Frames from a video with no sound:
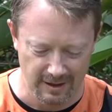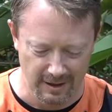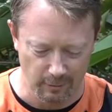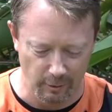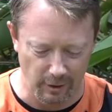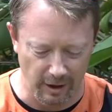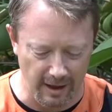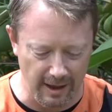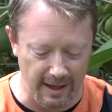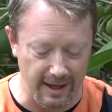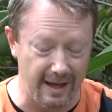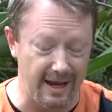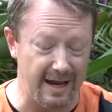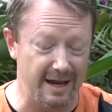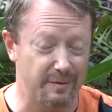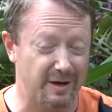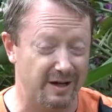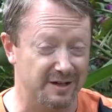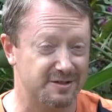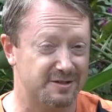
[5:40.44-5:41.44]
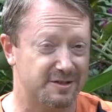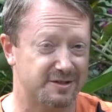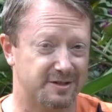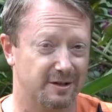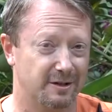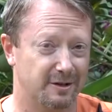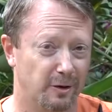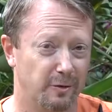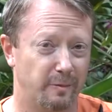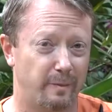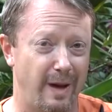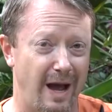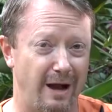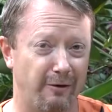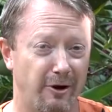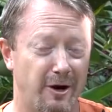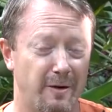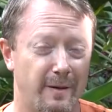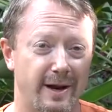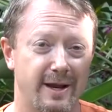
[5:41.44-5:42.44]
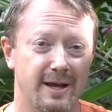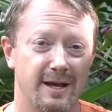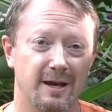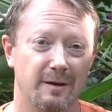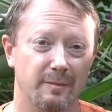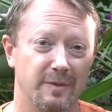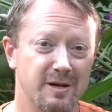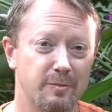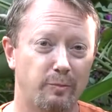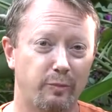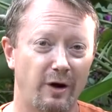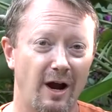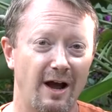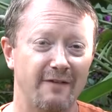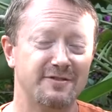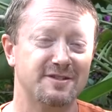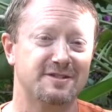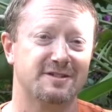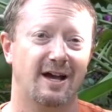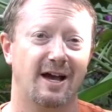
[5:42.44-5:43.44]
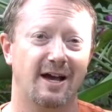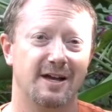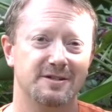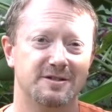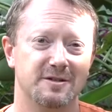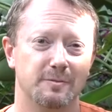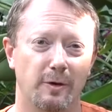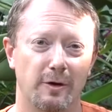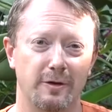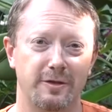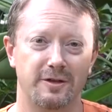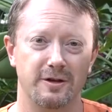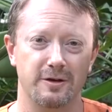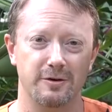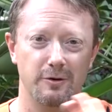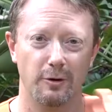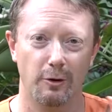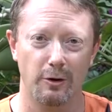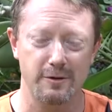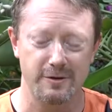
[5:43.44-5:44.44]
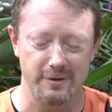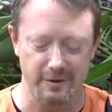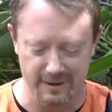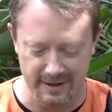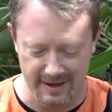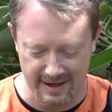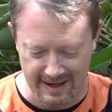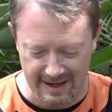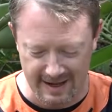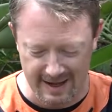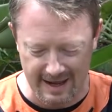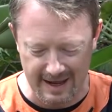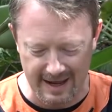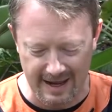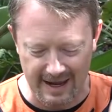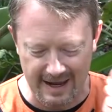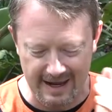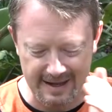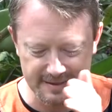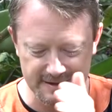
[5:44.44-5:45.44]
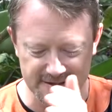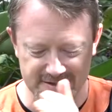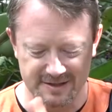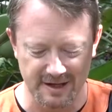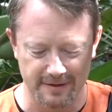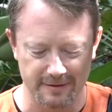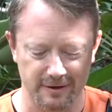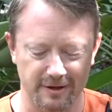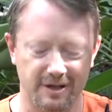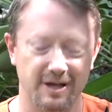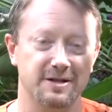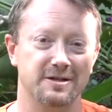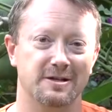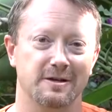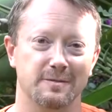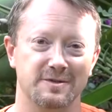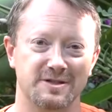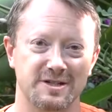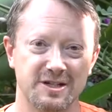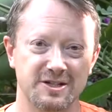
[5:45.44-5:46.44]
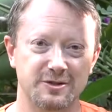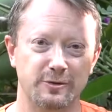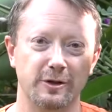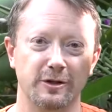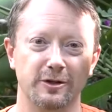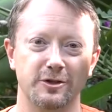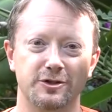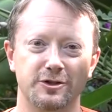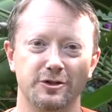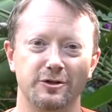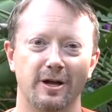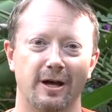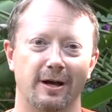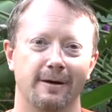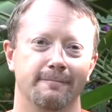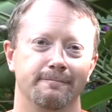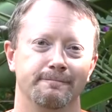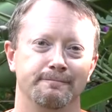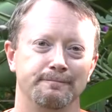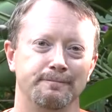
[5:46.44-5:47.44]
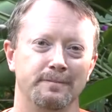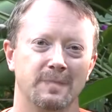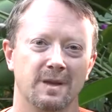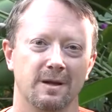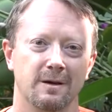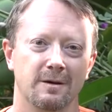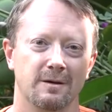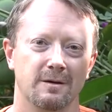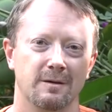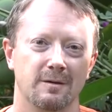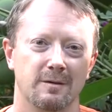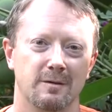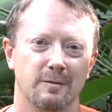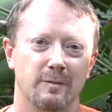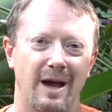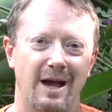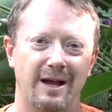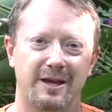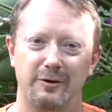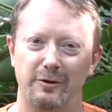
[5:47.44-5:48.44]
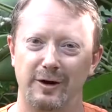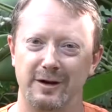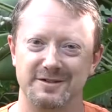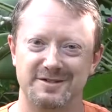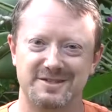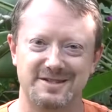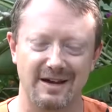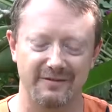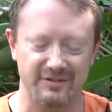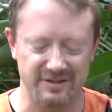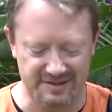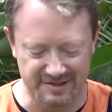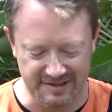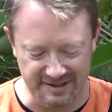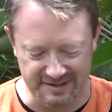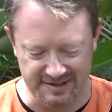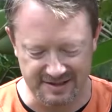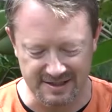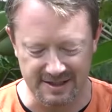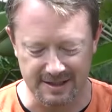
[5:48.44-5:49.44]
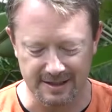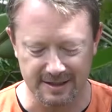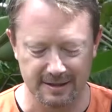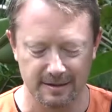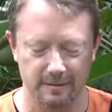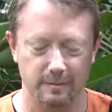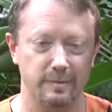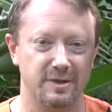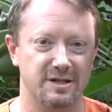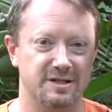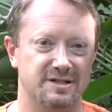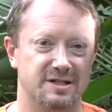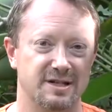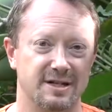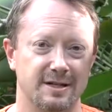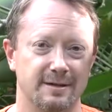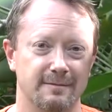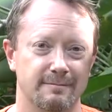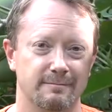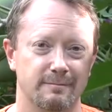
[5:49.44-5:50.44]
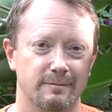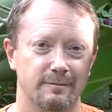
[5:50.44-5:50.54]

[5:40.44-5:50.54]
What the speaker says: Well, Amos, just a little background about him, he prophesied to both the northern and the southern kingdoms, Israel and Judah, back in around 760 BC.